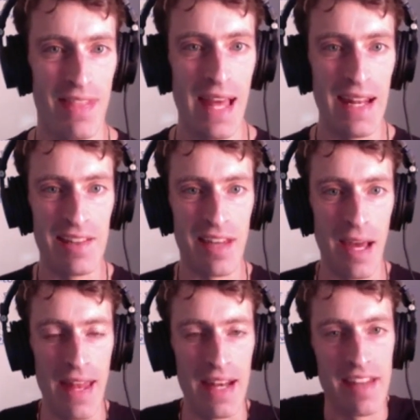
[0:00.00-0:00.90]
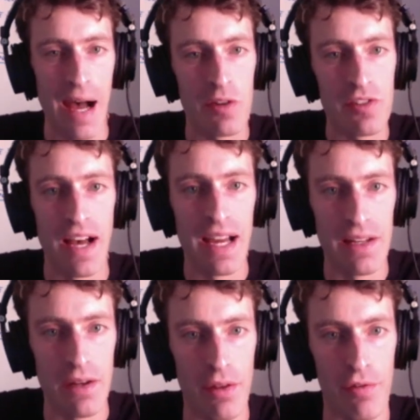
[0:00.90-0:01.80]
That is
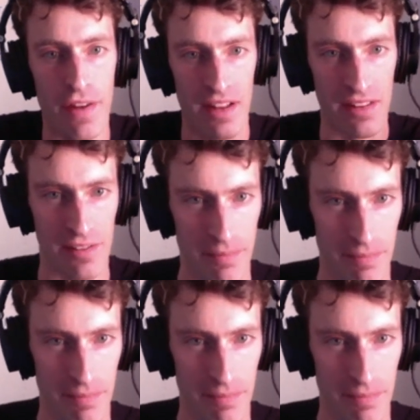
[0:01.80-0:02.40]
outside the fence.